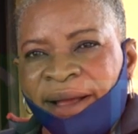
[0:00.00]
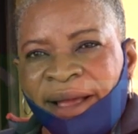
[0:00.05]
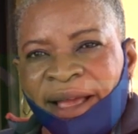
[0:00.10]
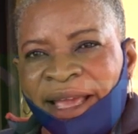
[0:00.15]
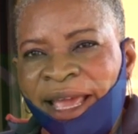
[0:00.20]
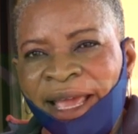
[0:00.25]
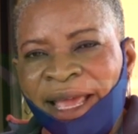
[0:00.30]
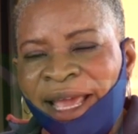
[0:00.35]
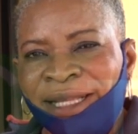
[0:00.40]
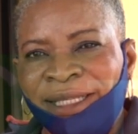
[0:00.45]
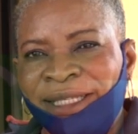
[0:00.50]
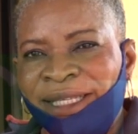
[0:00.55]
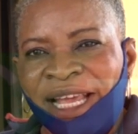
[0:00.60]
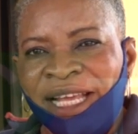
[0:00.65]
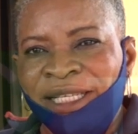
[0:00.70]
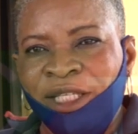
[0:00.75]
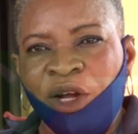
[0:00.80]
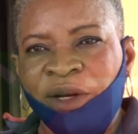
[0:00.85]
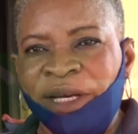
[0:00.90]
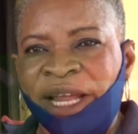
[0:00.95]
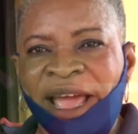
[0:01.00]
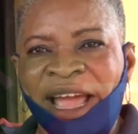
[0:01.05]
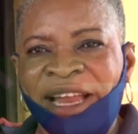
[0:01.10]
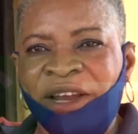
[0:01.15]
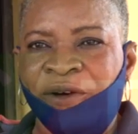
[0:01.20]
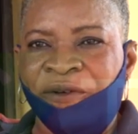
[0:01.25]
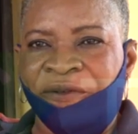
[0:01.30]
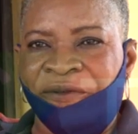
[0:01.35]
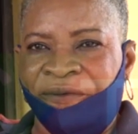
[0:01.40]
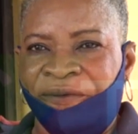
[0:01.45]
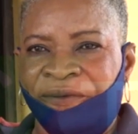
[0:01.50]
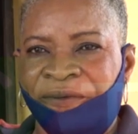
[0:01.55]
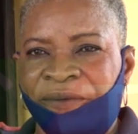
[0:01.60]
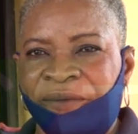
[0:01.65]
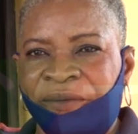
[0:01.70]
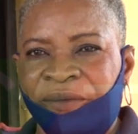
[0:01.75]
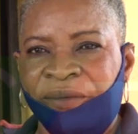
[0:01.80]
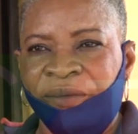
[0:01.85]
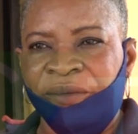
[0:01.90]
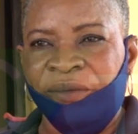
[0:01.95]
It's unheard of.
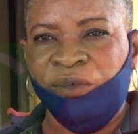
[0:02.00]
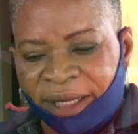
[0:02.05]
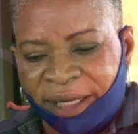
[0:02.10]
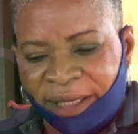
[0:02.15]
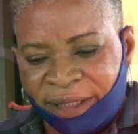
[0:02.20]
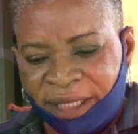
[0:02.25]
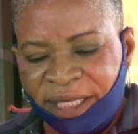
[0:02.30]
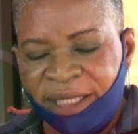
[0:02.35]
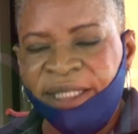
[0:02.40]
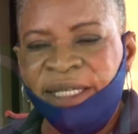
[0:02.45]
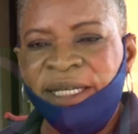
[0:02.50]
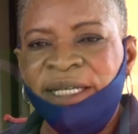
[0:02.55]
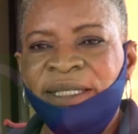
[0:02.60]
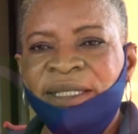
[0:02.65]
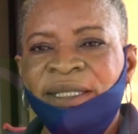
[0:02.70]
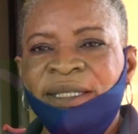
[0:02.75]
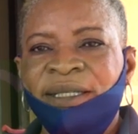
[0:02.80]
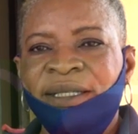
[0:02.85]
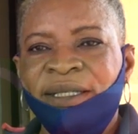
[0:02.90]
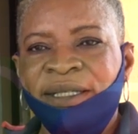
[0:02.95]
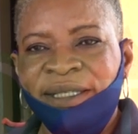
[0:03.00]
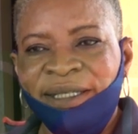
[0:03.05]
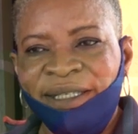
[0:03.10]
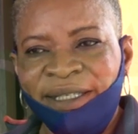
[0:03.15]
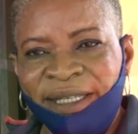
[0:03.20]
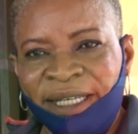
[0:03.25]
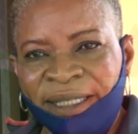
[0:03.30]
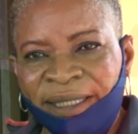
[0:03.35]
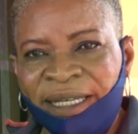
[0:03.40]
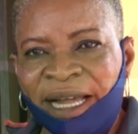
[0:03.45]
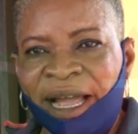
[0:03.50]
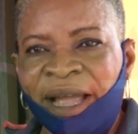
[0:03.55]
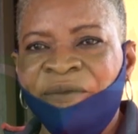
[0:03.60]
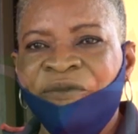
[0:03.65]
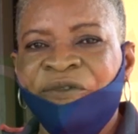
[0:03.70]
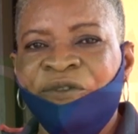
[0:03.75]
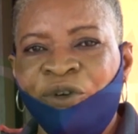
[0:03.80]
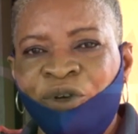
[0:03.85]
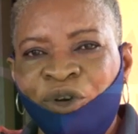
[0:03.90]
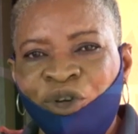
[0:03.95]
This is the time
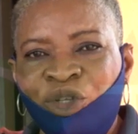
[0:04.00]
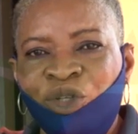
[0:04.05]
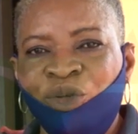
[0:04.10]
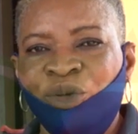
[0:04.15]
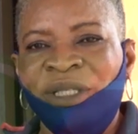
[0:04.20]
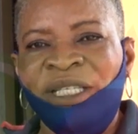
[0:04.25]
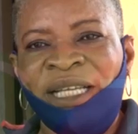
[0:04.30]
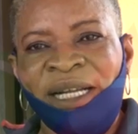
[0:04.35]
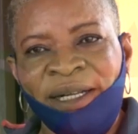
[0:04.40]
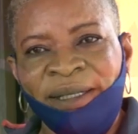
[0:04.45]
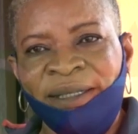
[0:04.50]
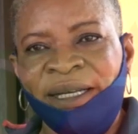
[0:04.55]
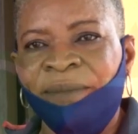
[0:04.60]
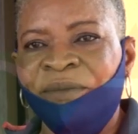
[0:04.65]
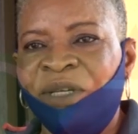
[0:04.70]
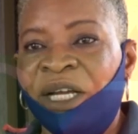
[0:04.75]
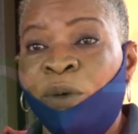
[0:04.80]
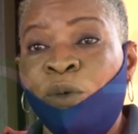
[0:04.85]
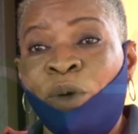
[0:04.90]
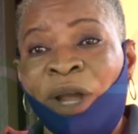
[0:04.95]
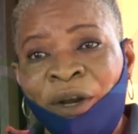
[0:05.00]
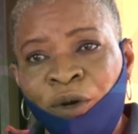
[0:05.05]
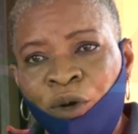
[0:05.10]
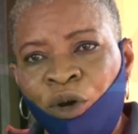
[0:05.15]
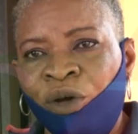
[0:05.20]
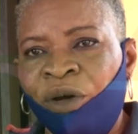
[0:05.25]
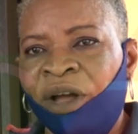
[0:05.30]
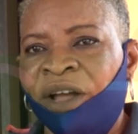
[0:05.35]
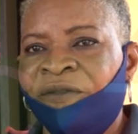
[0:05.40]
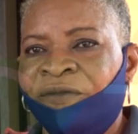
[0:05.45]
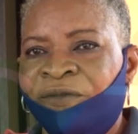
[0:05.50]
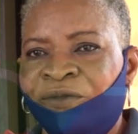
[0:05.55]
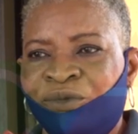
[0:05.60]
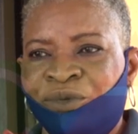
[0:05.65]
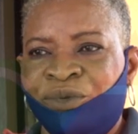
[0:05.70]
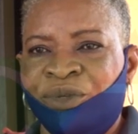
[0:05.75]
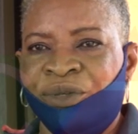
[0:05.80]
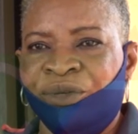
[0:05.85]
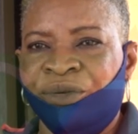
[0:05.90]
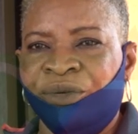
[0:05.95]
for us to tell them that we are no longer
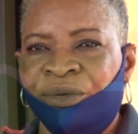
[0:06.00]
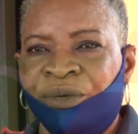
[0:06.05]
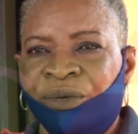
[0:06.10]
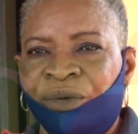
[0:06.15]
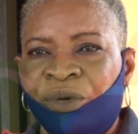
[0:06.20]
fools.